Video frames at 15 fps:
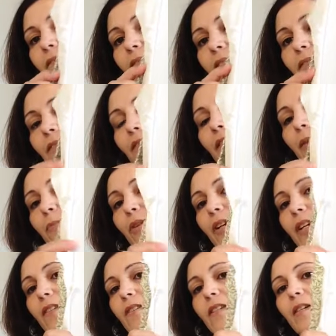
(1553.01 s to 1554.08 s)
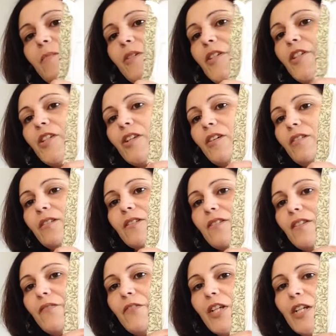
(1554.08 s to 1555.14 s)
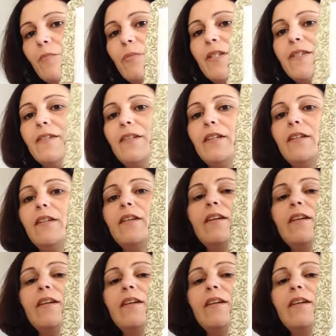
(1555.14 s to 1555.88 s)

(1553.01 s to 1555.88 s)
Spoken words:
of the fabric gets damaged. It's never going to be seen.